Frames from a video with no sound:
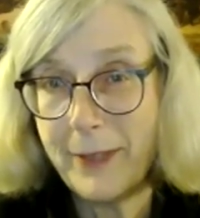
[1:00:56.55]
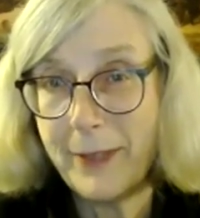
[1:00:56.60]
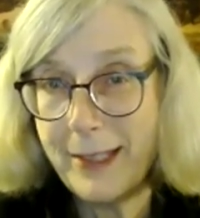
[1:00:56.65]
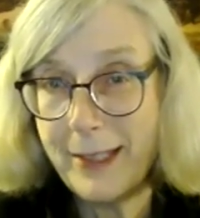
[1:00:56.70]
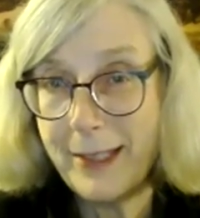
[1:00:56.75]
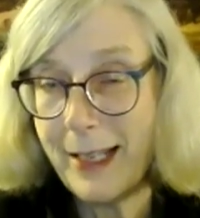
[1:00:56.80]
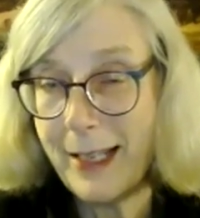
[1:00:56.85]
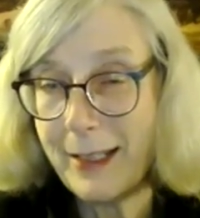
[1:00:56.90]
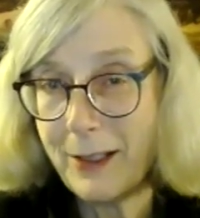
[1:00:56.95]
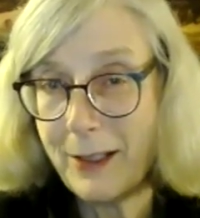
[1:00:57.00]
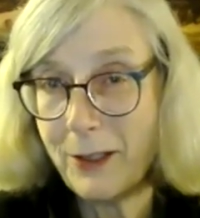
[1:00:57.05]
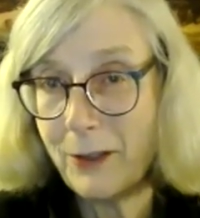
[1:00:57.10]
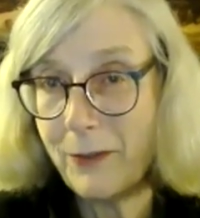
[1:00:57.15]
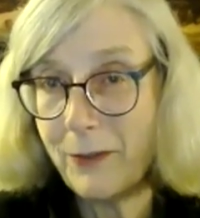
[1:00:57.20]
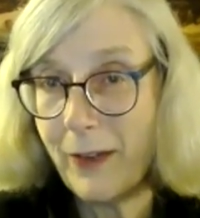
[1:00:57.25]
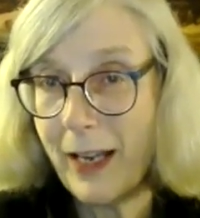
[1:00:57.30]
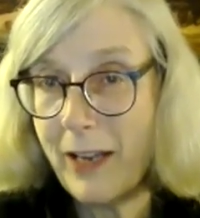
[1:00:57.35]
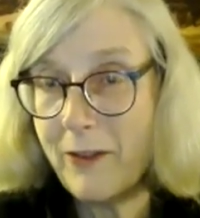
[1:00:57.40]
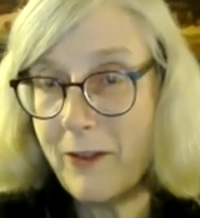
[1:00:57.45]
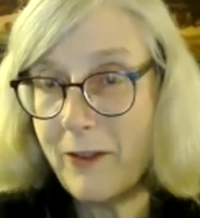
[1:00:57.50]
did not
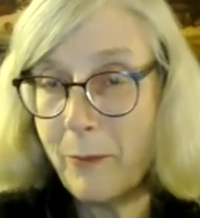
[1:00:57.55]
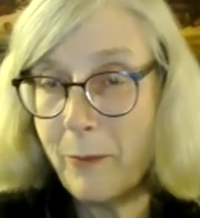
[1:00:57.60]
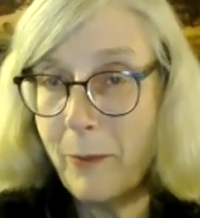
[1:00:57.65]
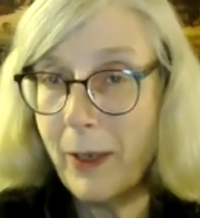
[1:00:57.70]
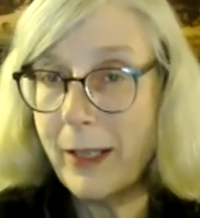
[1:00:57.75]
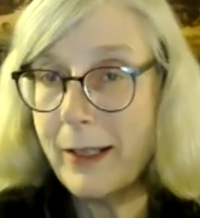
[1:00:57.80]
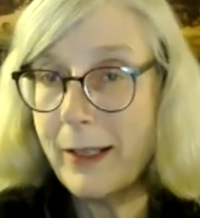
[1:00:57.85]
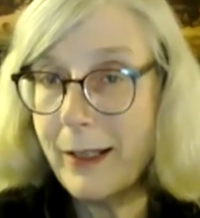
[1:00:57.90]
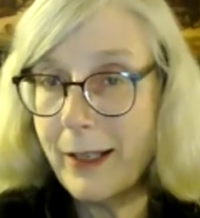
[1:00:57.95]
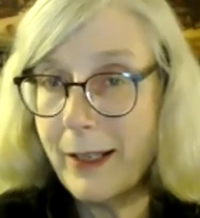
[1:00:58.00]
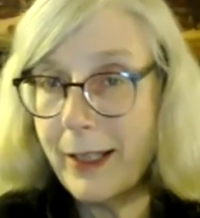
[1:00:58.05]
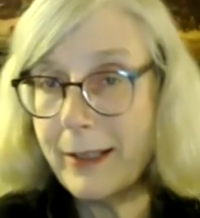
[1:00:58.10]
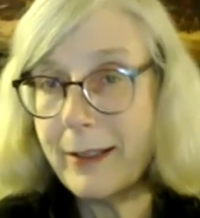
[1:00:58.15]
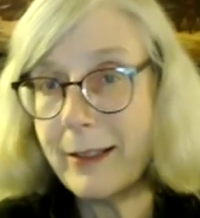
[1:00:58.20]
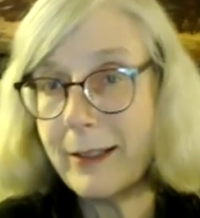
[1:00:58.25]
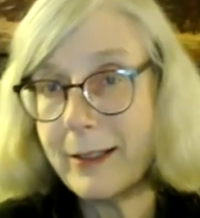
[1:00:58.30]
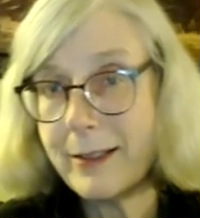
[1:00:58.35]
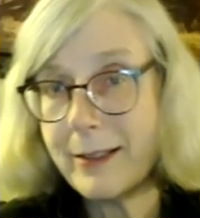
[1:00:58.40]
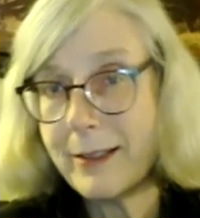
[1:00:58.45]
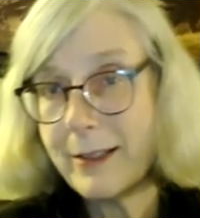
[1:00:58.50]
survive, but it
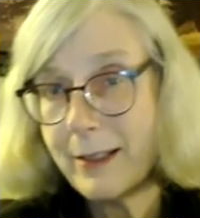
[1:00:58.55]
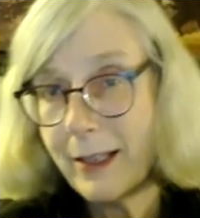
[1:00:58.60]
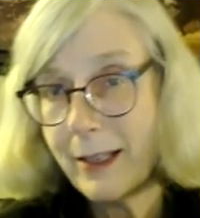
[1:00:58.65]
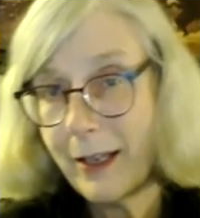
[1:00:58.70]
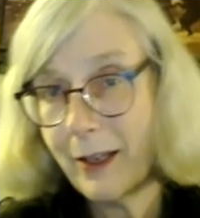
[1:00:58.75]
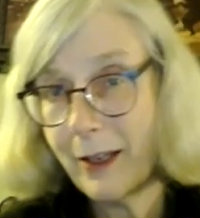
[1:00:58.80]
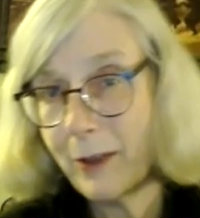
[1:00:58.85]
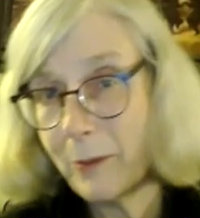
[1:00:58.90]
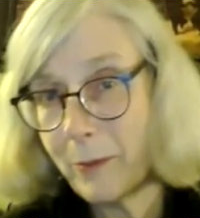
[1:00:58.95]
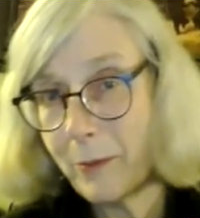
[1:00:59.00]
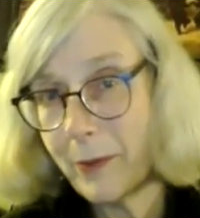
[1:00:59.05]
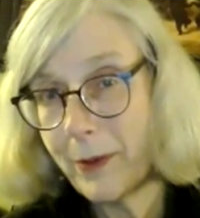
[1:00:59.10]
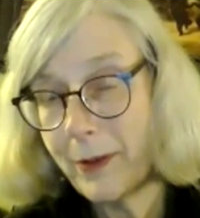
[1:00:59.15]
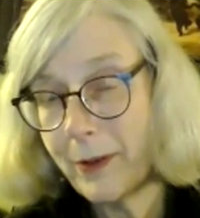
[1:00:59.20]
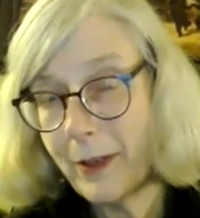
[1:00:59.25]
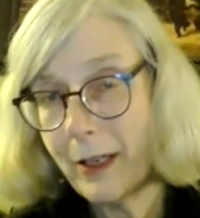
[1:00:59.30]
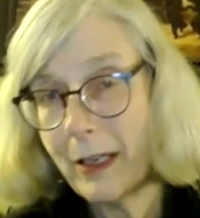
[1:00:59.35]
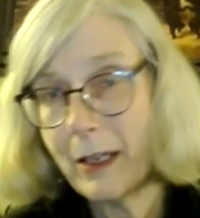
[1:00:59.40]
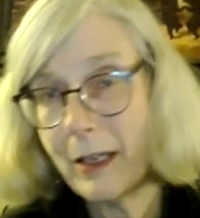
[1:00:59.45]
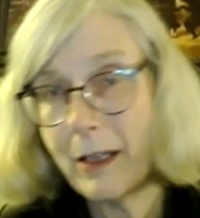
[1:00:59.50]
does help
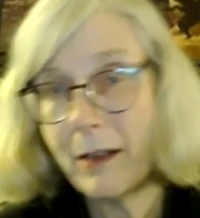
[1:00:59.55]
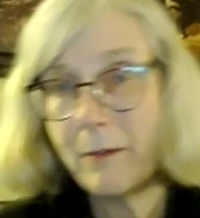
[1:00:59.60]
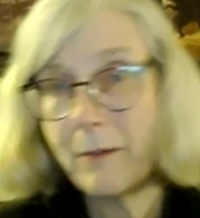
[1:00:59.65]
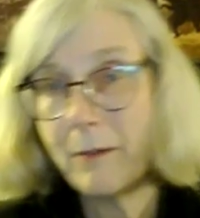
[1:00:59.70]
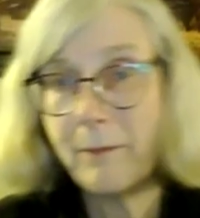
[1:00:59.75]
uh,